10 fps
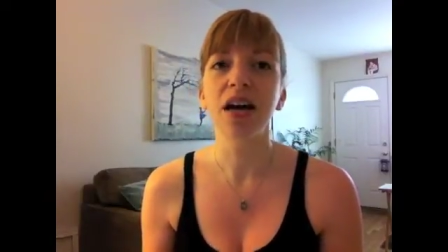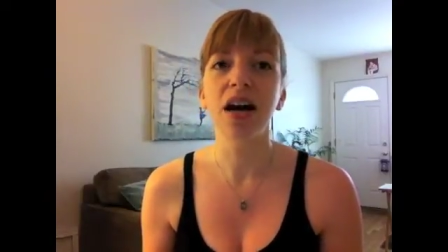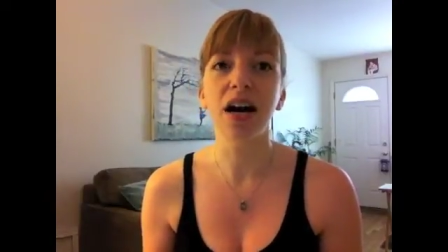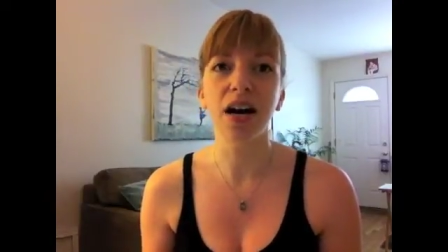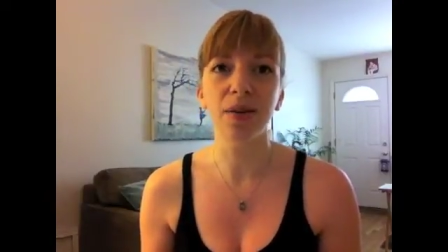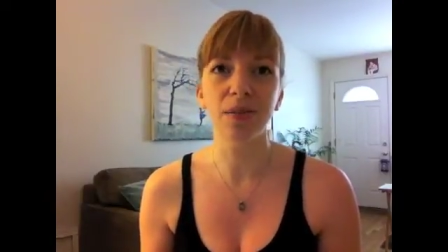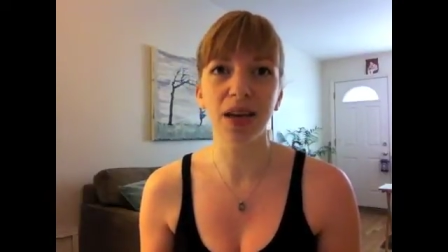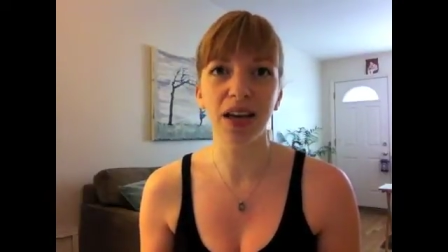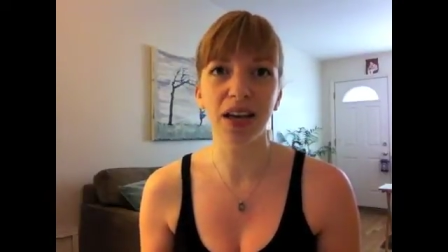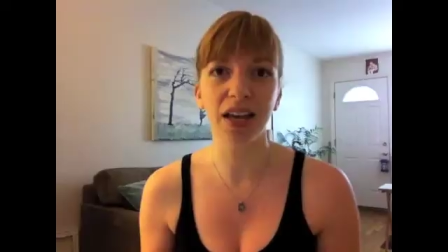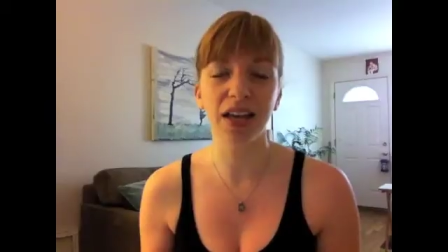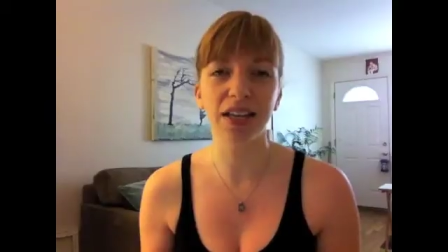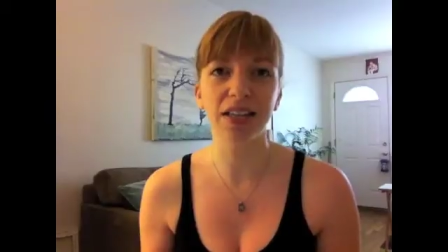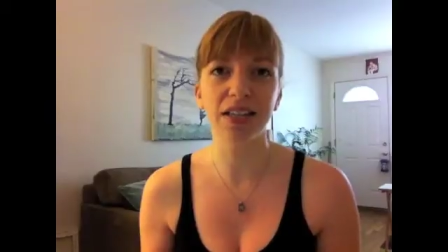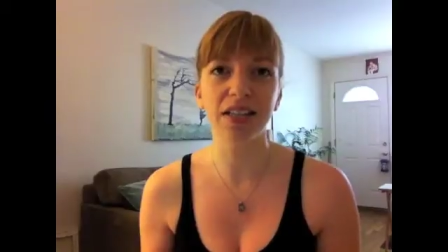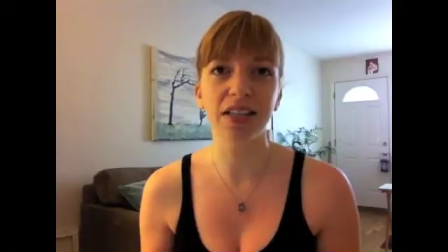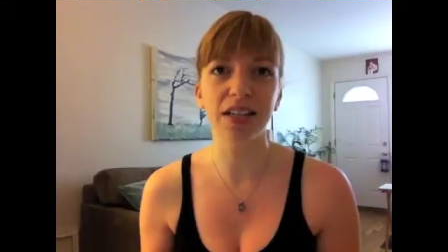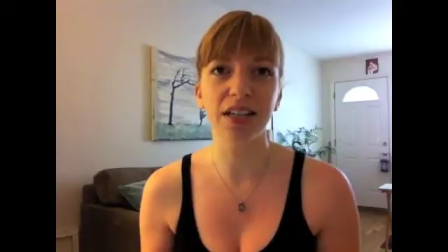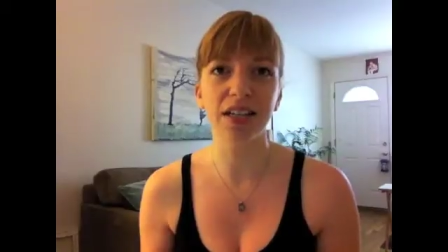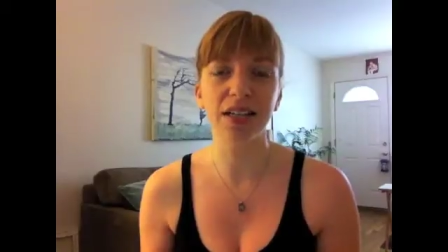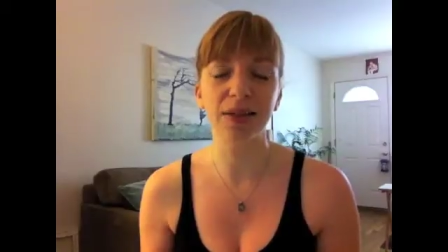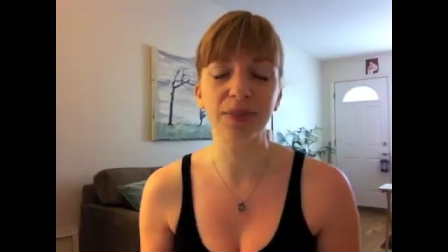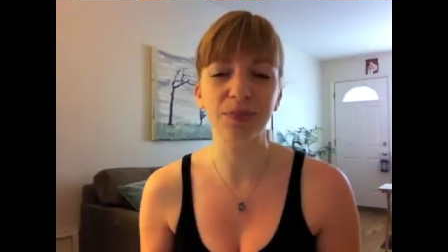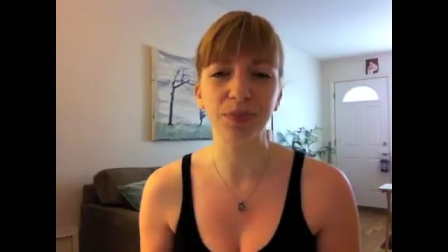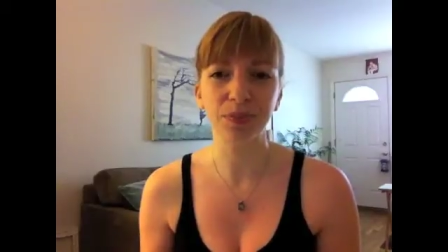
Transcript: um, and um,